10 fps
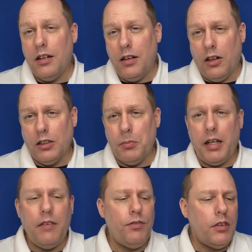
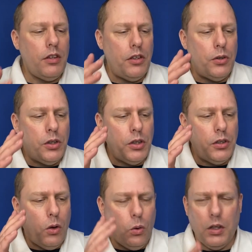Ultimately, you could
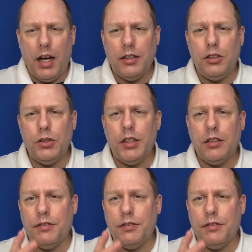hold on to it